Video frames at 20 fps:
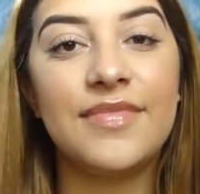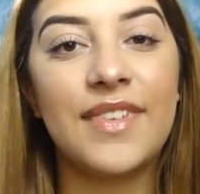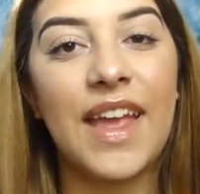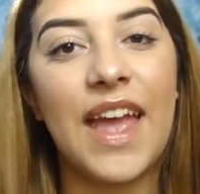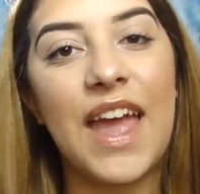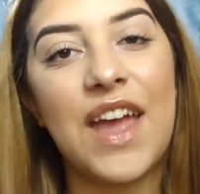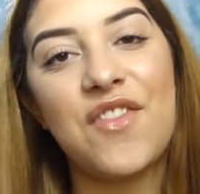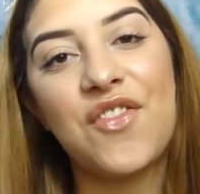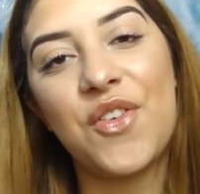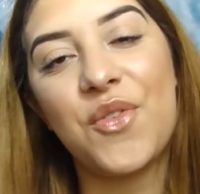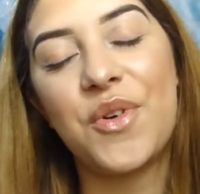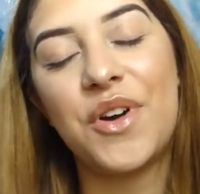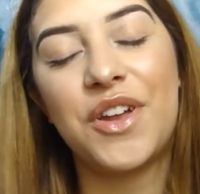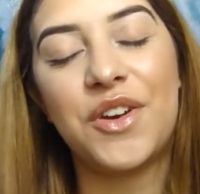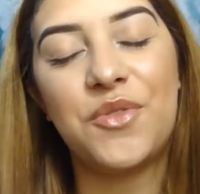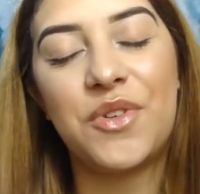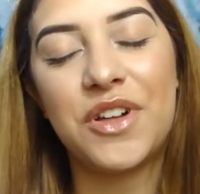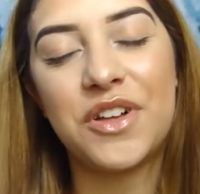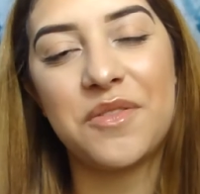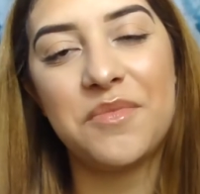Hey
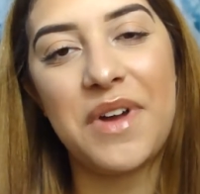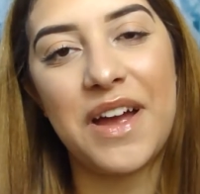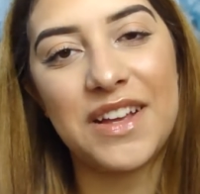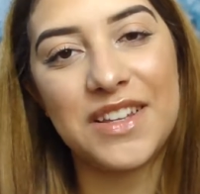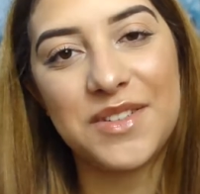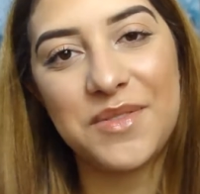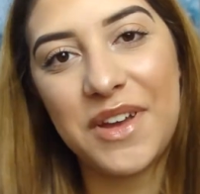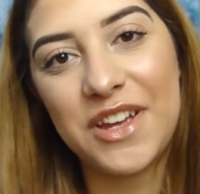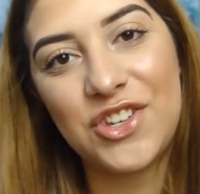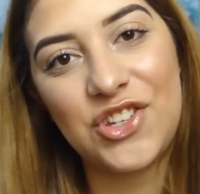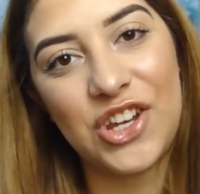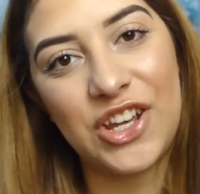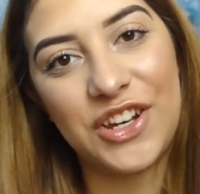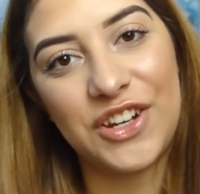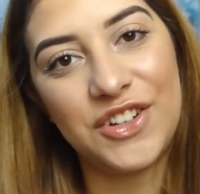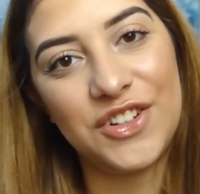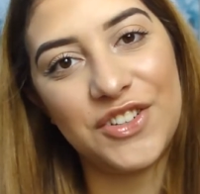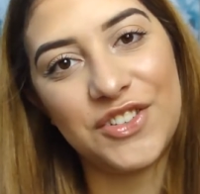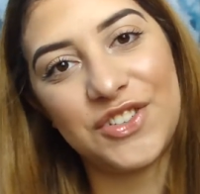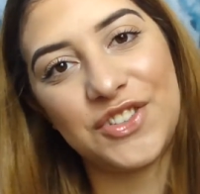everyone, welcome back to my
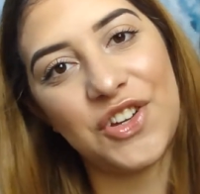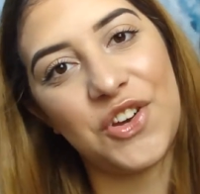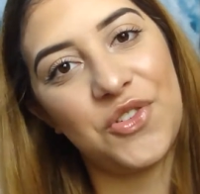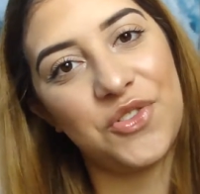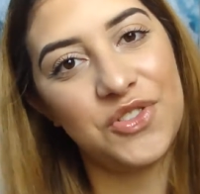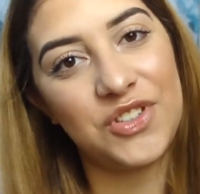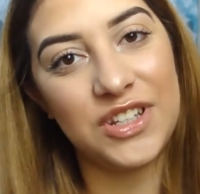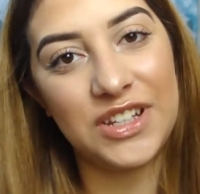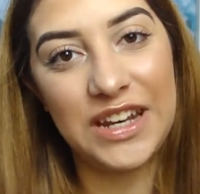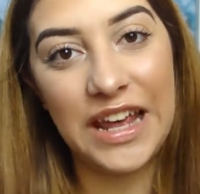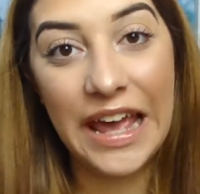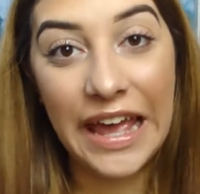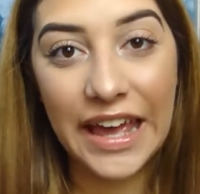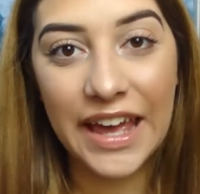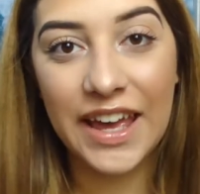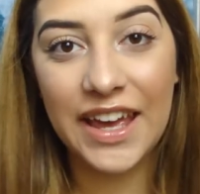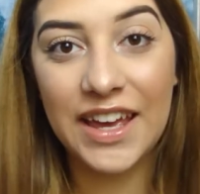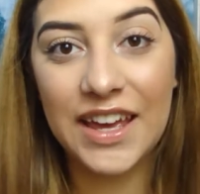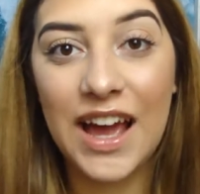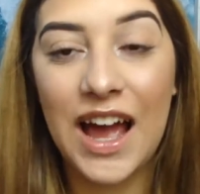channel. So
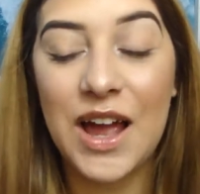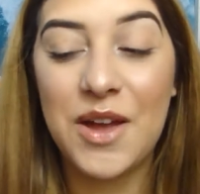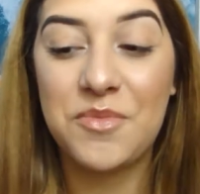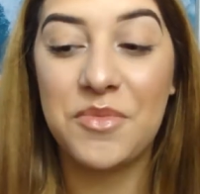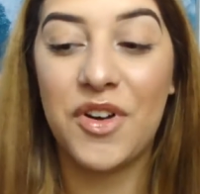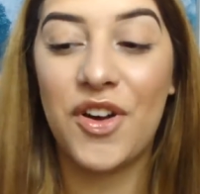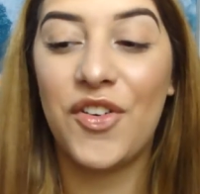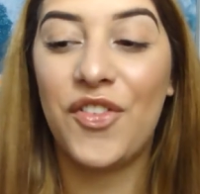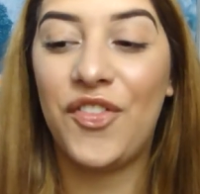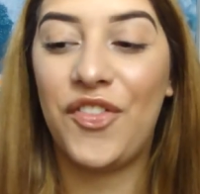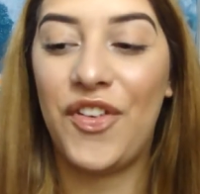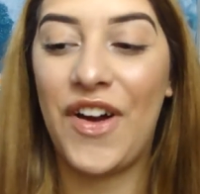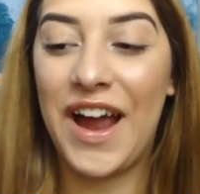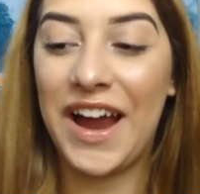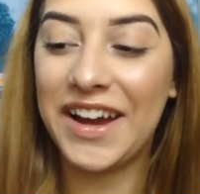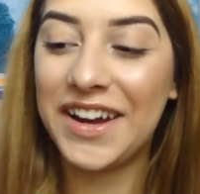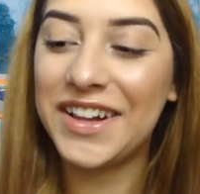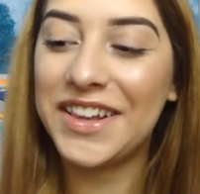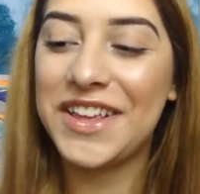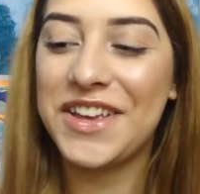today I'm
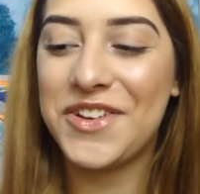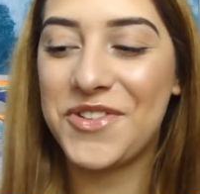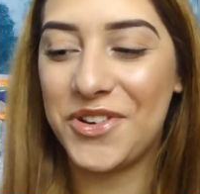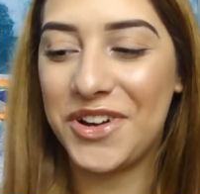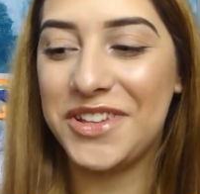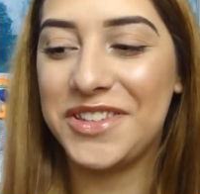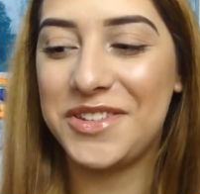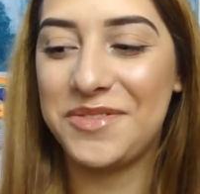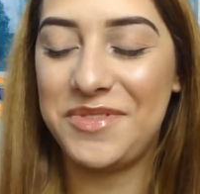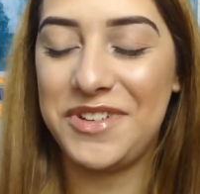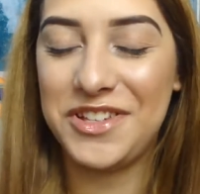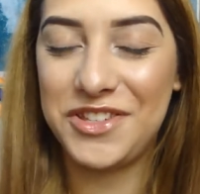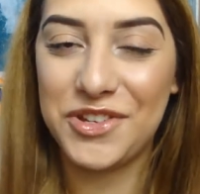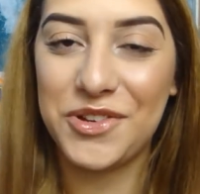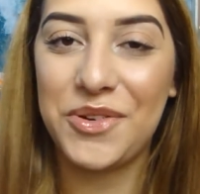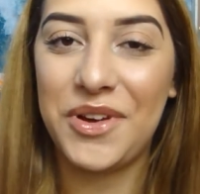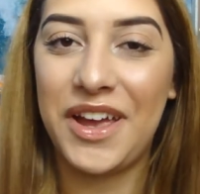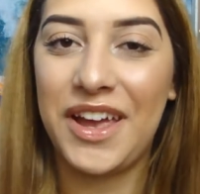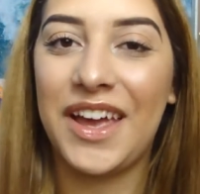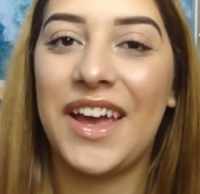finally going to be
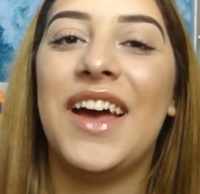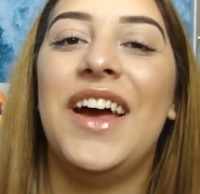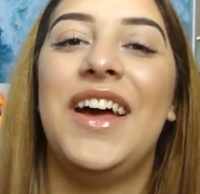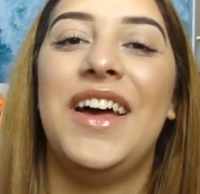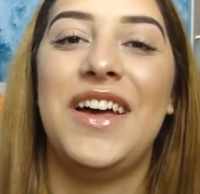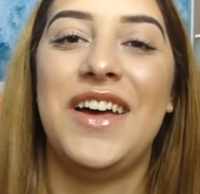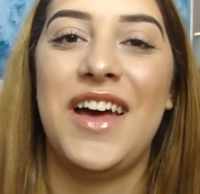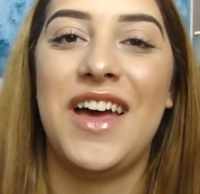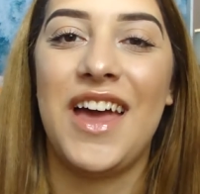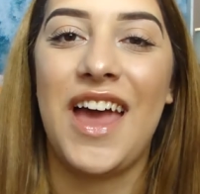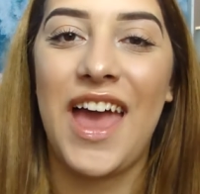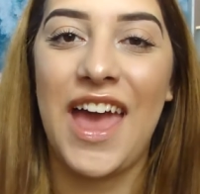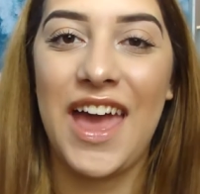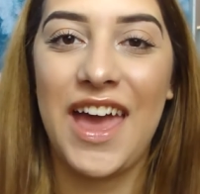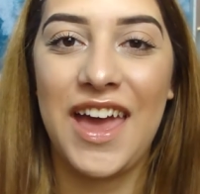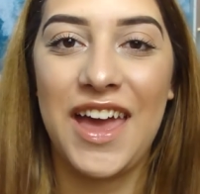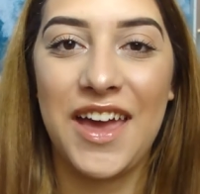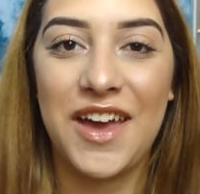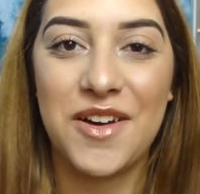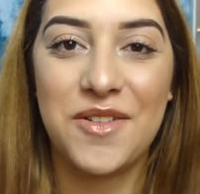doing
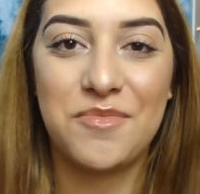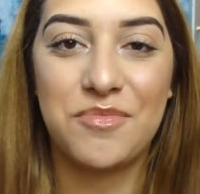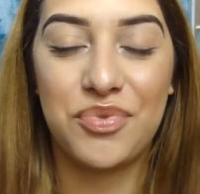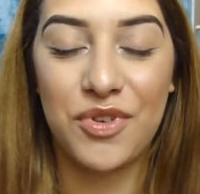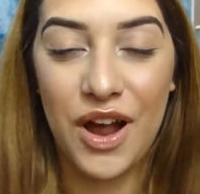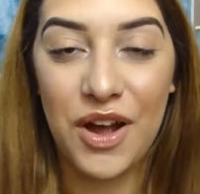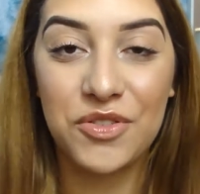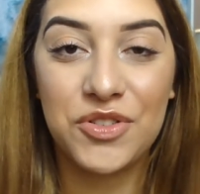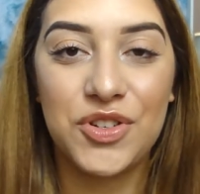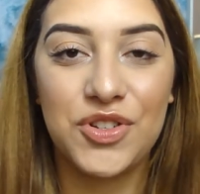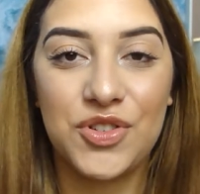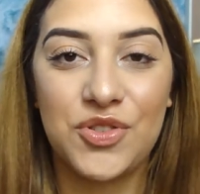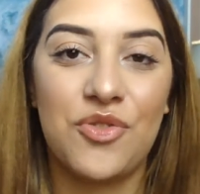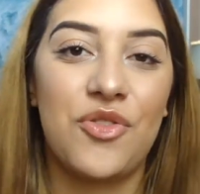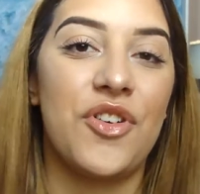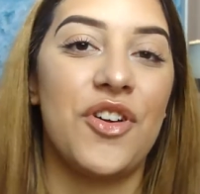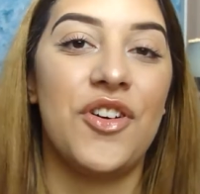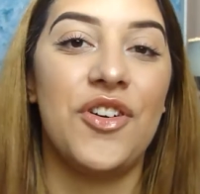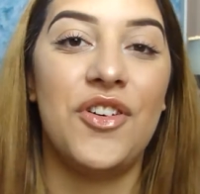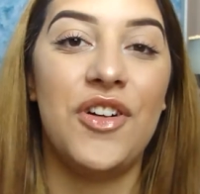a brow
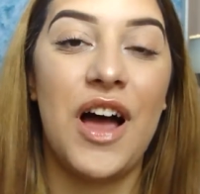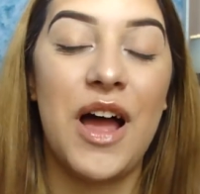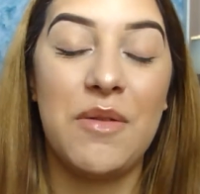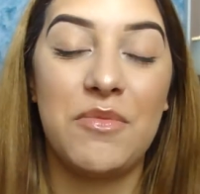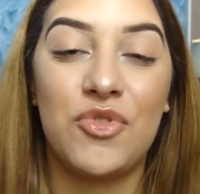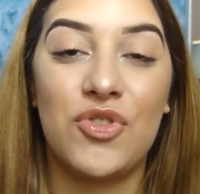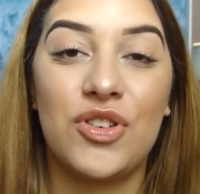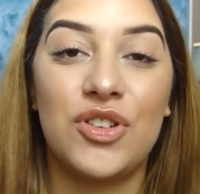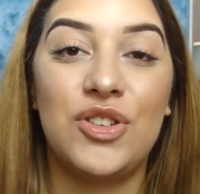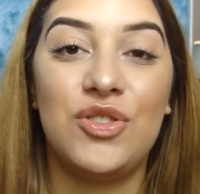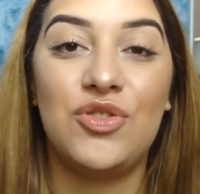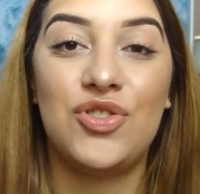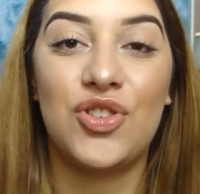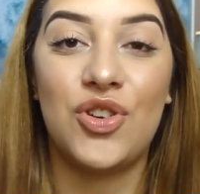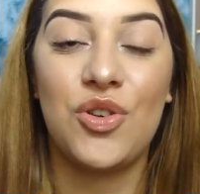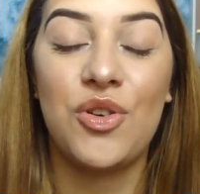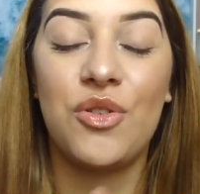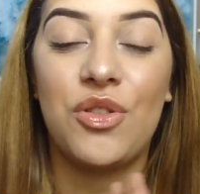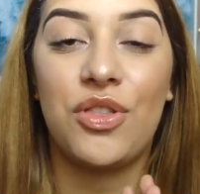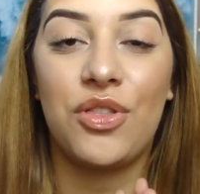tutorial. I'm going to show
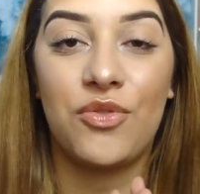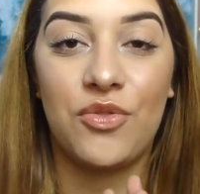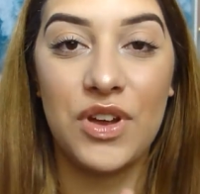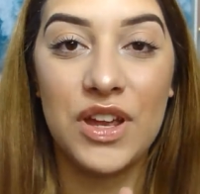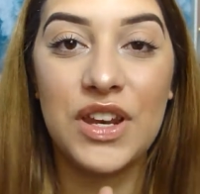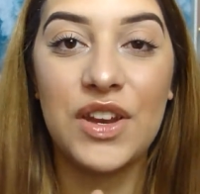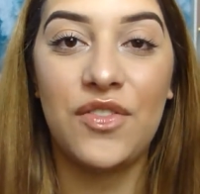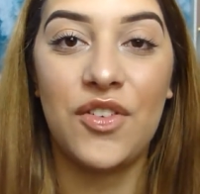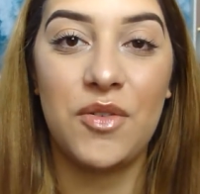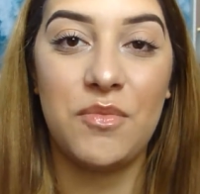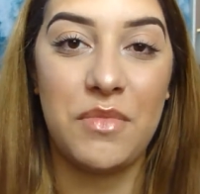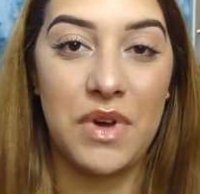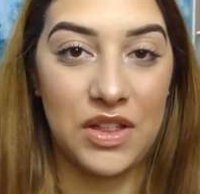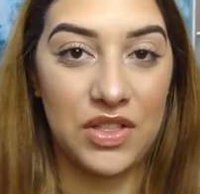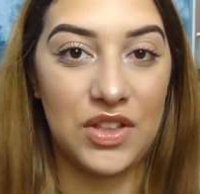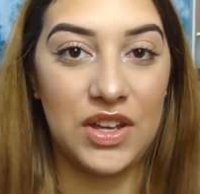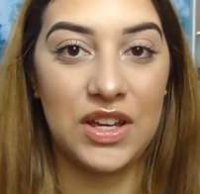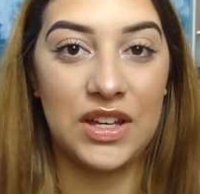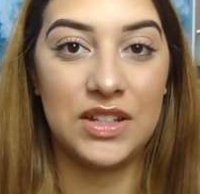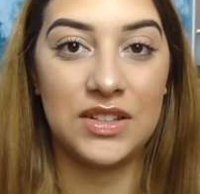you 3 different
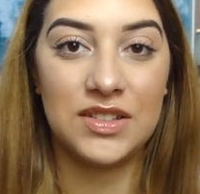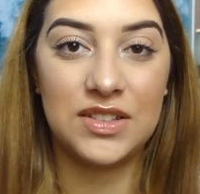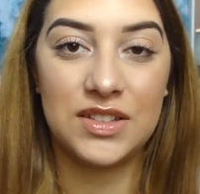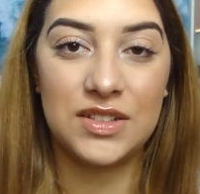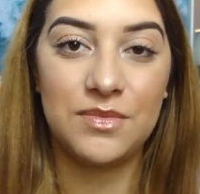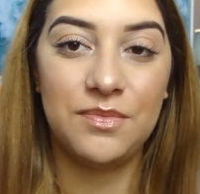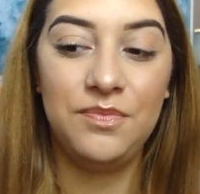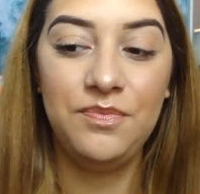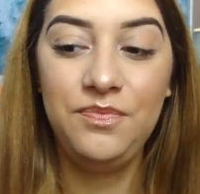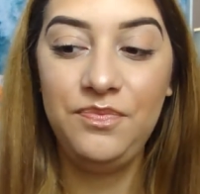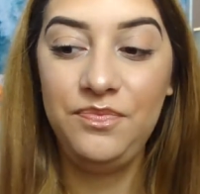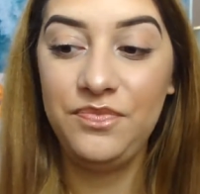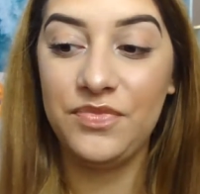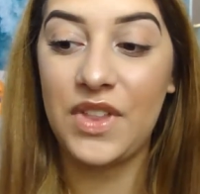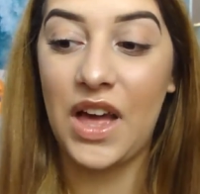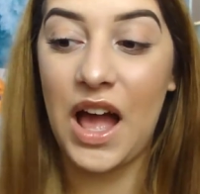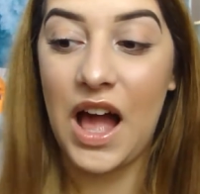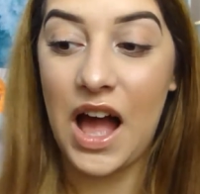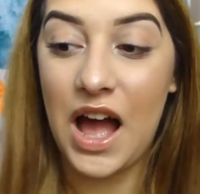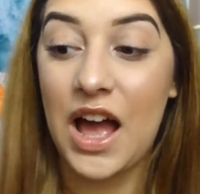methods
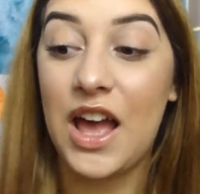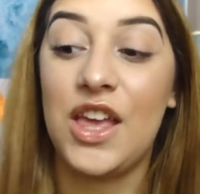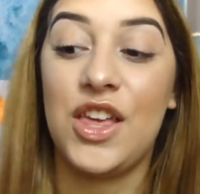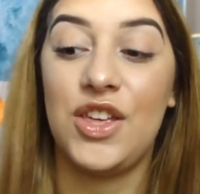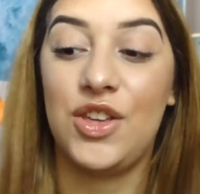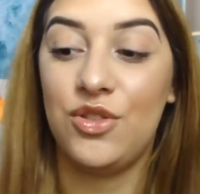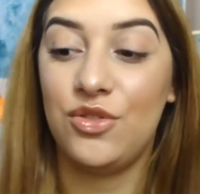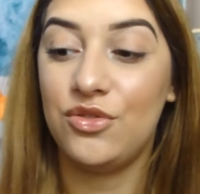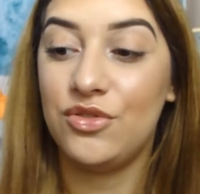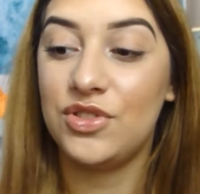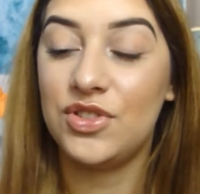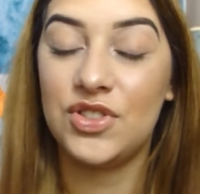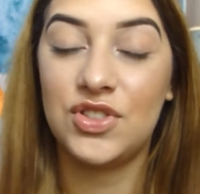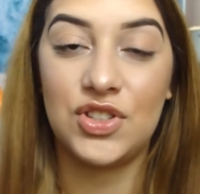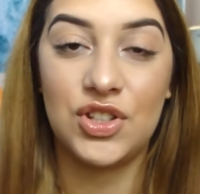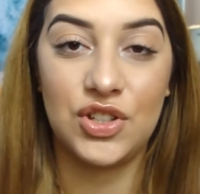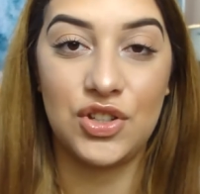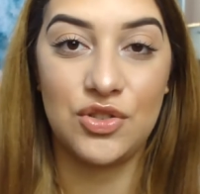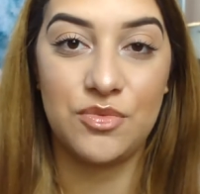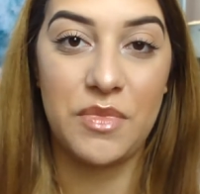that I use
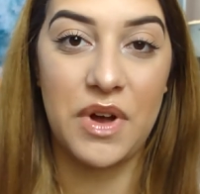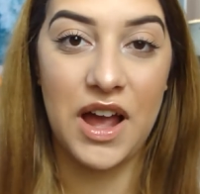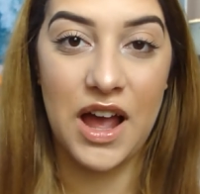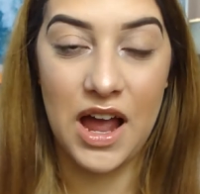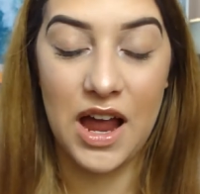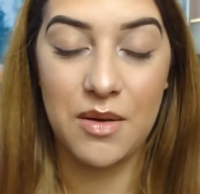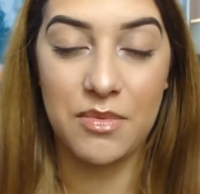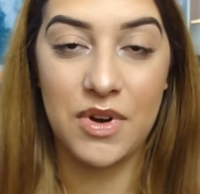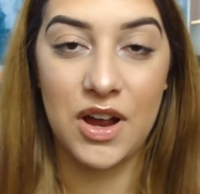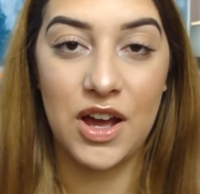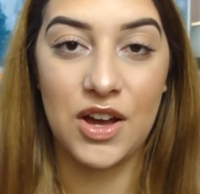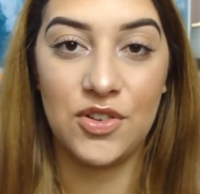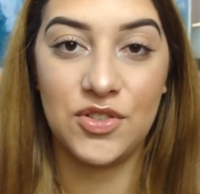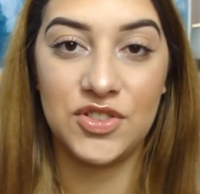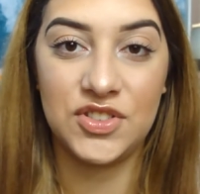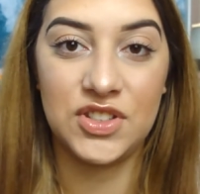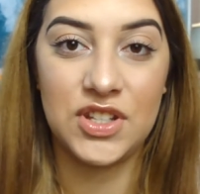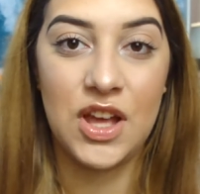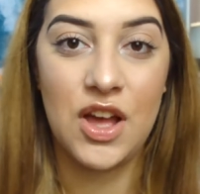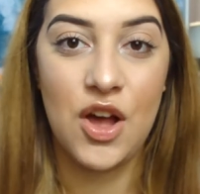to do my
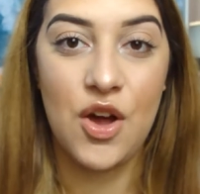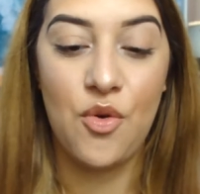eyebrows.